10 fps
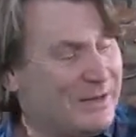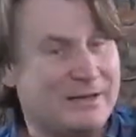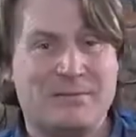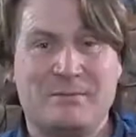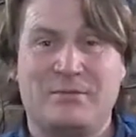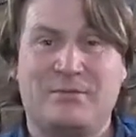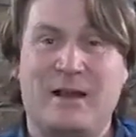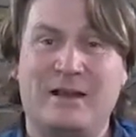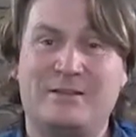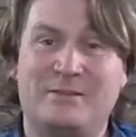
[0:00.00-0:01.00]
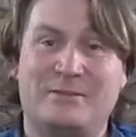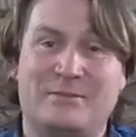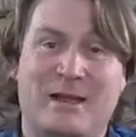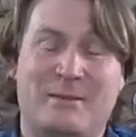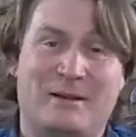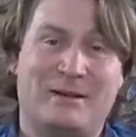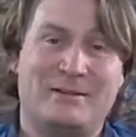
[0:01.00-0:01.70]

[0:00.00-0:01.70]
give them to friends and family,